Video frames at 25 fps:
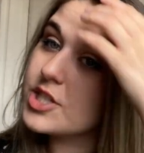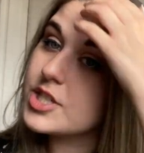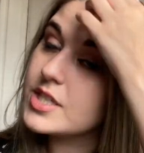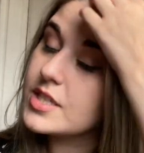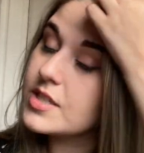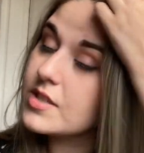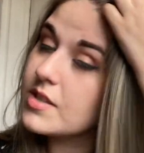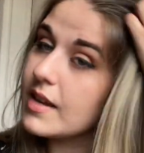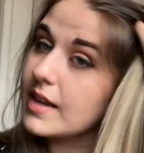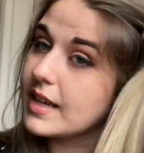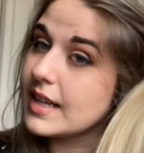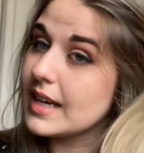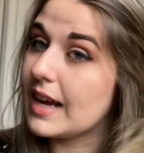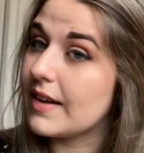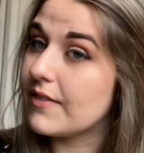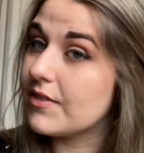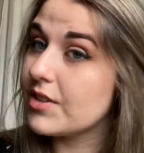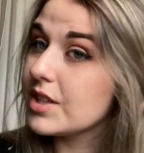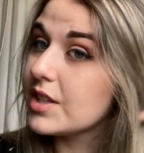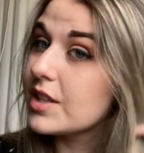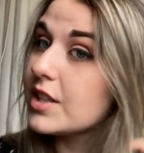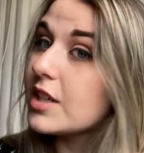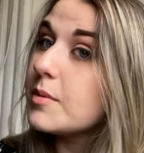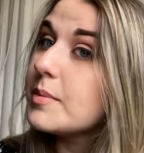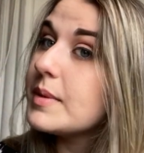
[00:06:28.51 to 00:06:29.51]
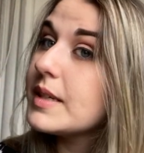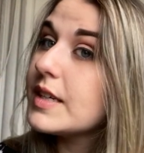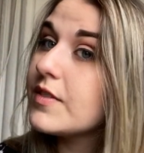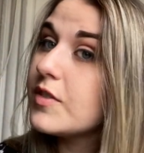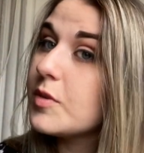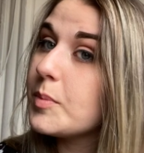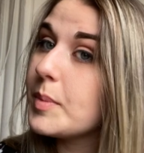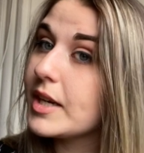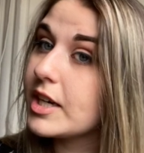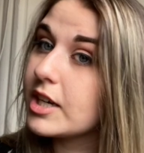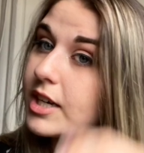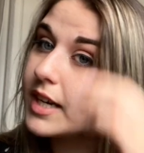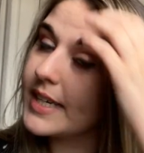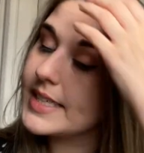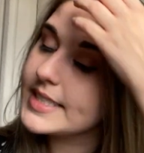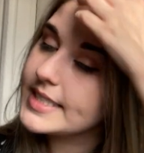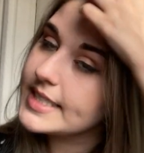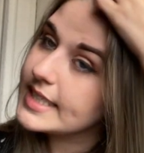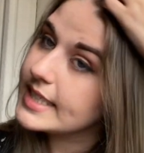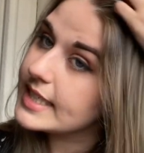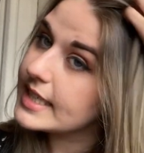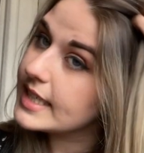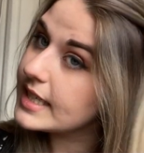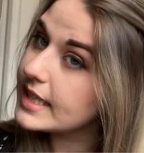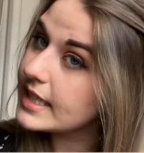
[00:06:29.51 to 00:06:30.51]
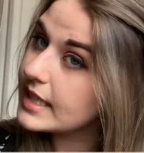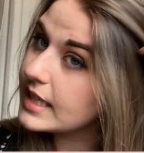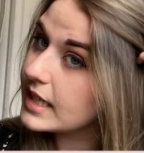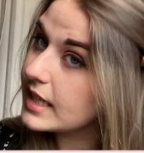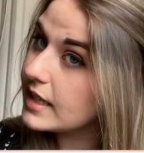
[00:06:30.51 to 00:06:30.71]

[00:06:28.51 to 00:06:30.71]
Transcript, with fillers: just so I could have a little bit of a better idea